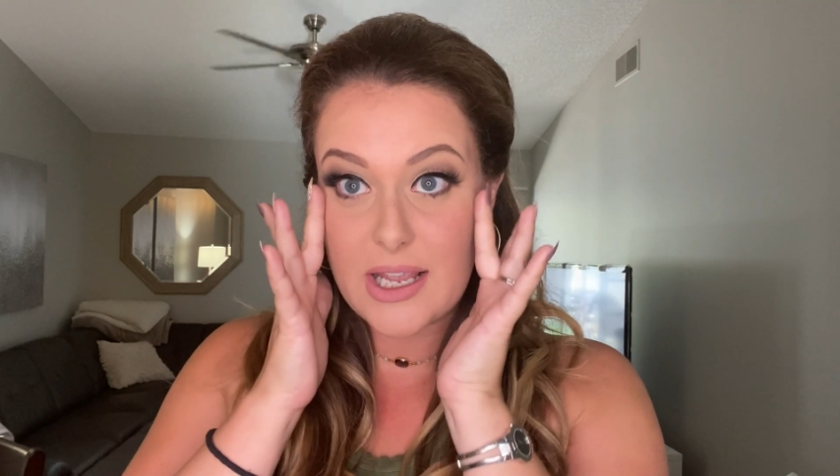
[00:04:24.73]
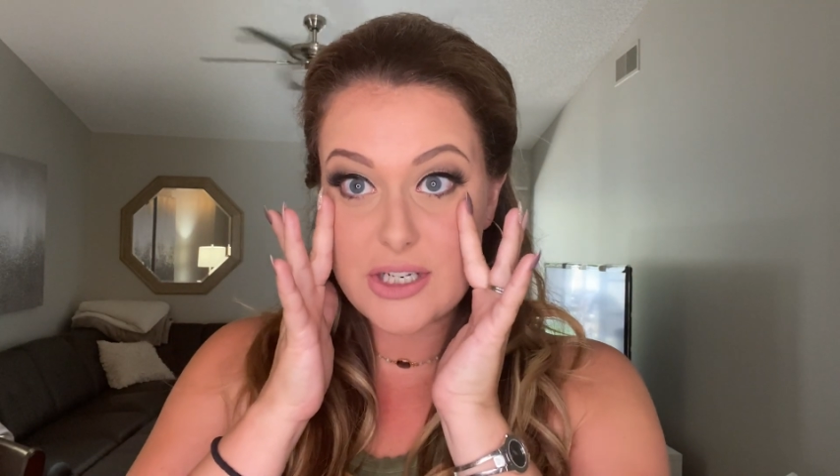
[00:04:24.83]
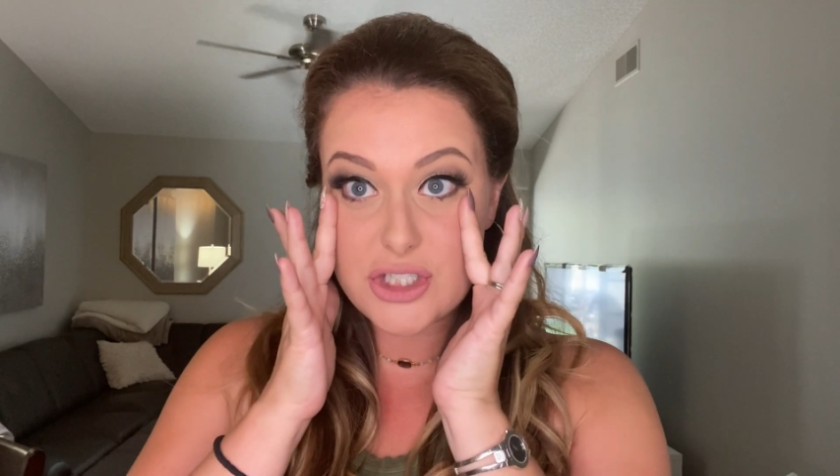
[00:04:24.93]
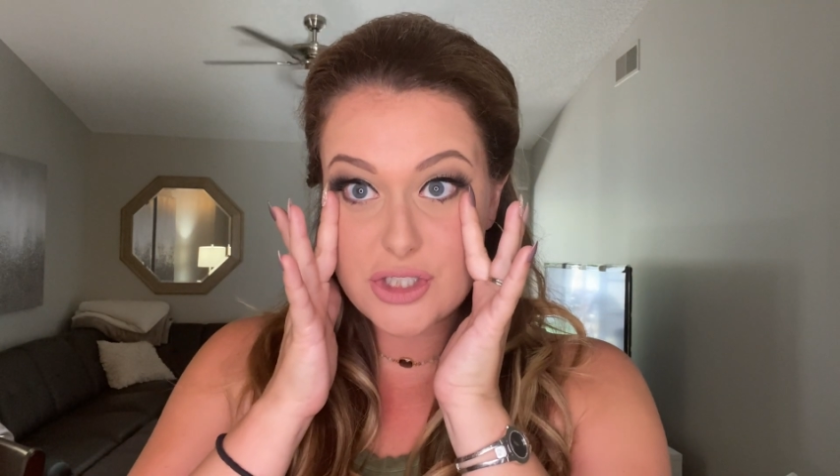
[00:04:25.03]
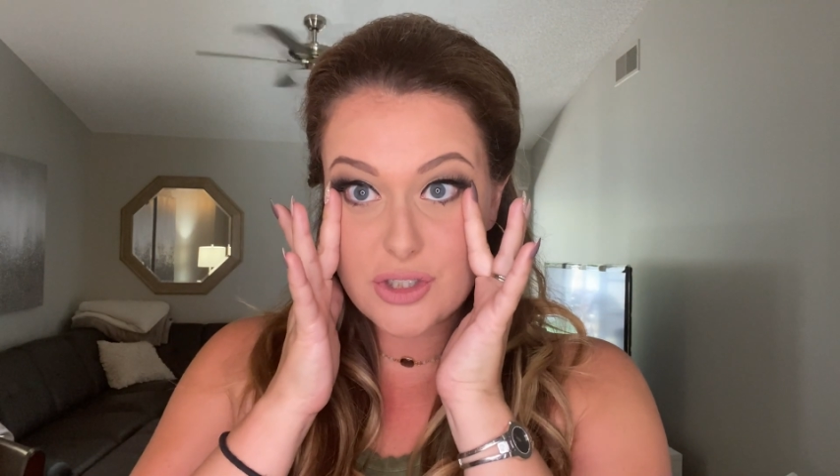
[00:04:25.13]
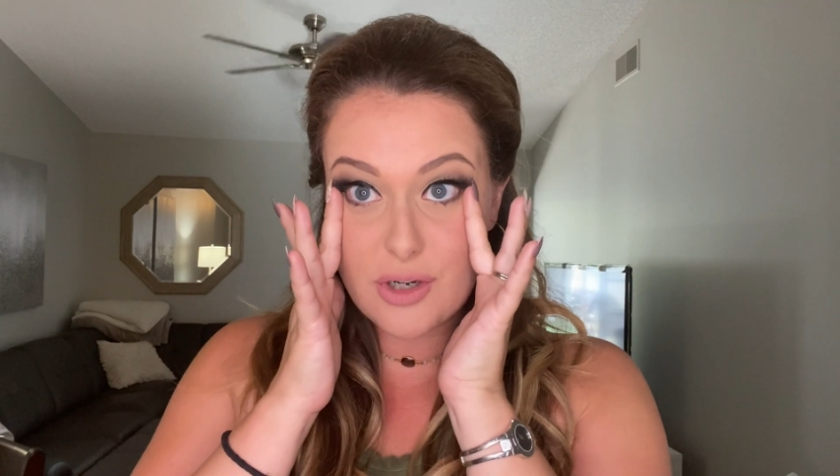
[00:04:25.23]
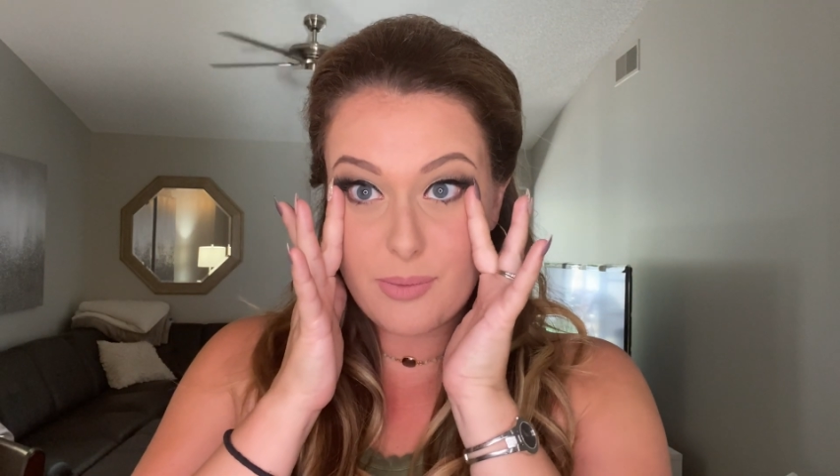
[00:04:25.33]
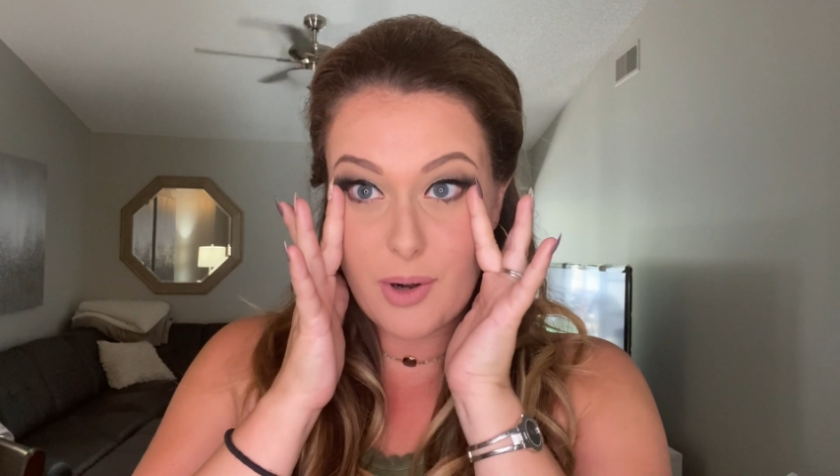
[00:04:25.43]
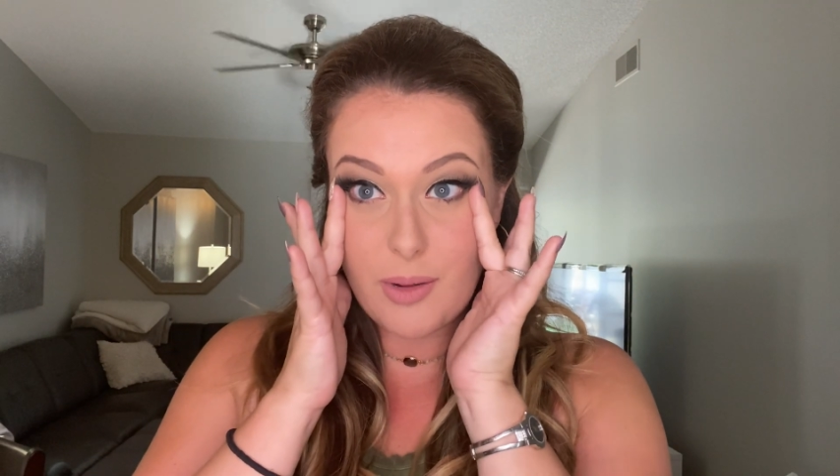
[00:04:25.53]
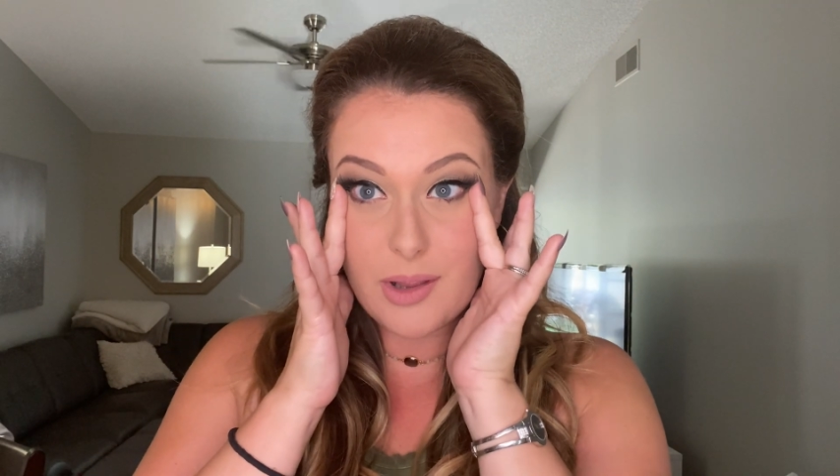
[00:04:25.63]
I should have
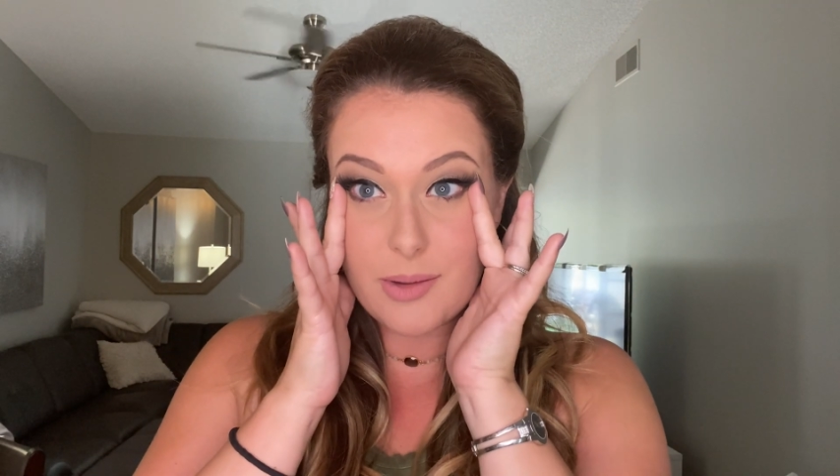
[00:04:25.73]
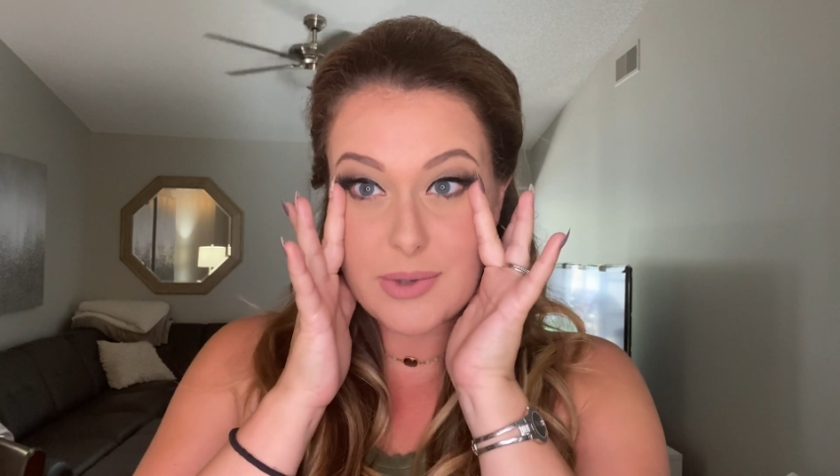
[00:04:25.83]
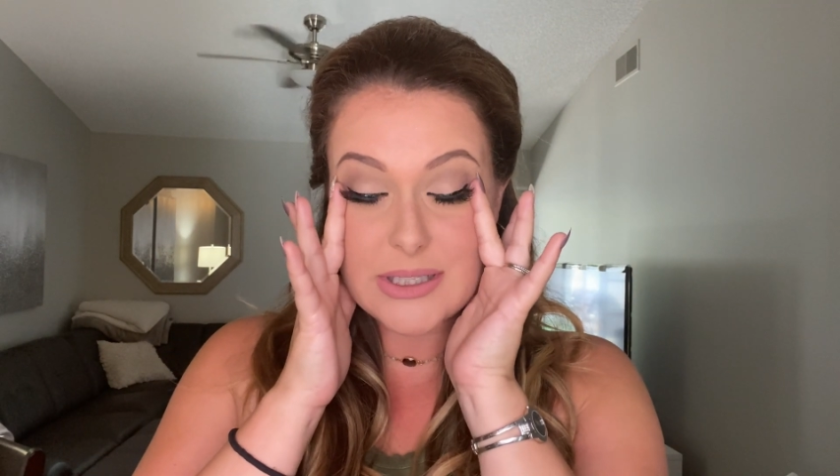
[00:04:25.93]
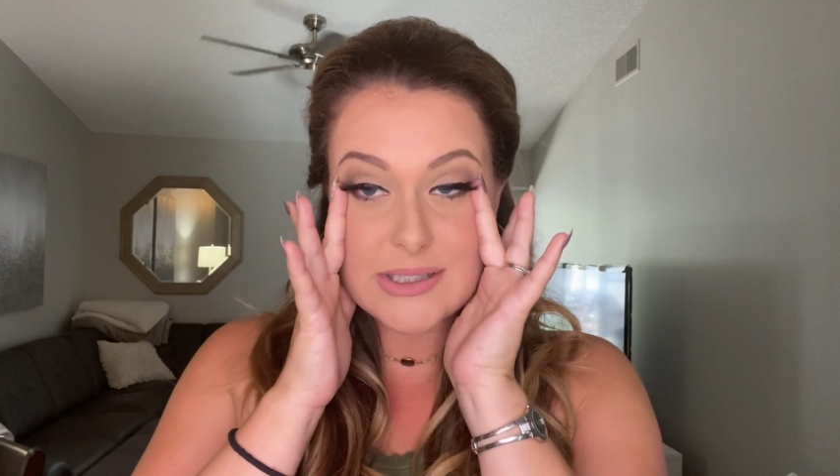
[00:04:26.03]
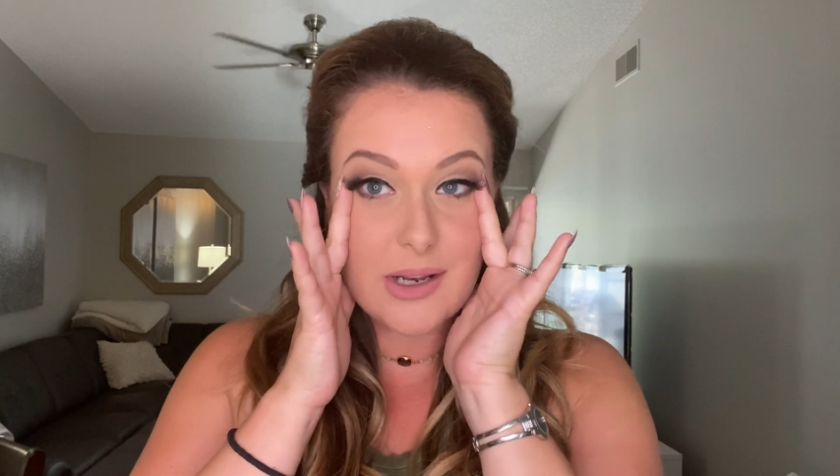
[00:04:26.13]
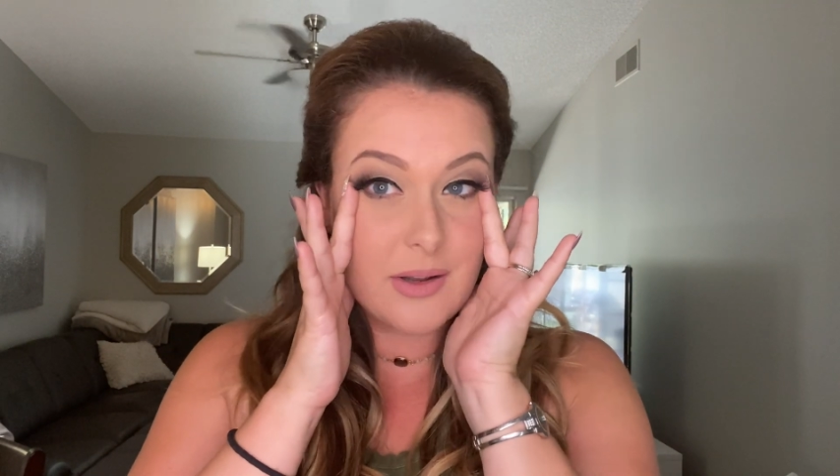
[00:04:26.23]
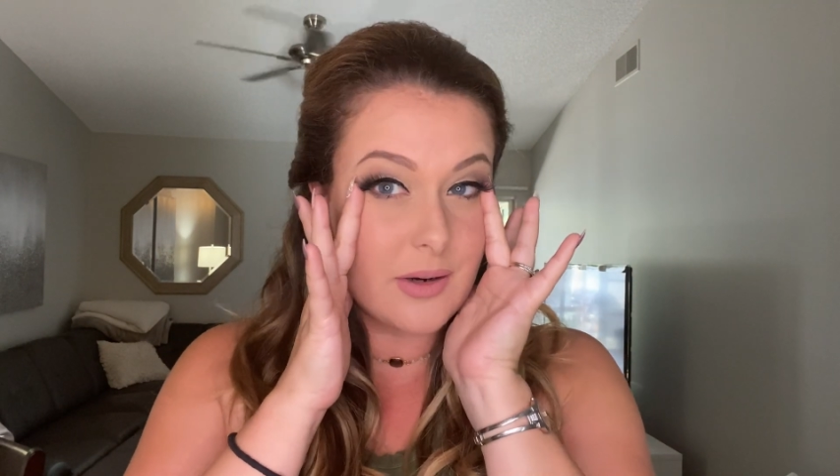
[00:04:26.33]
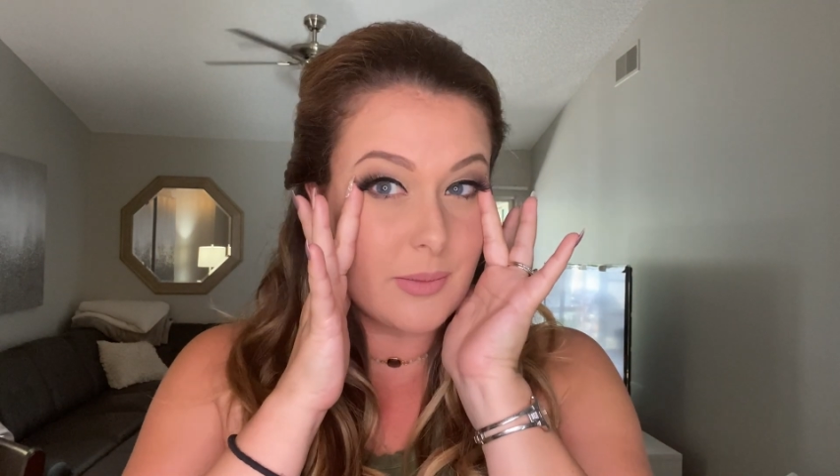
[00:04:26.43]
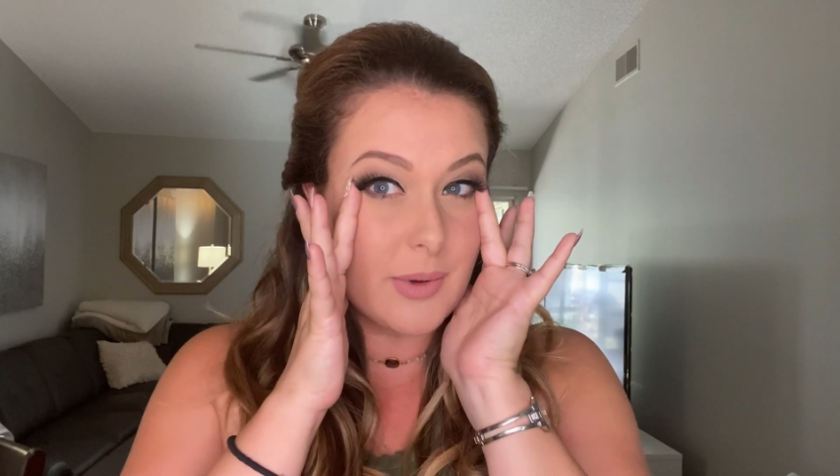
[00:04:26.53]
probably clipped these down a little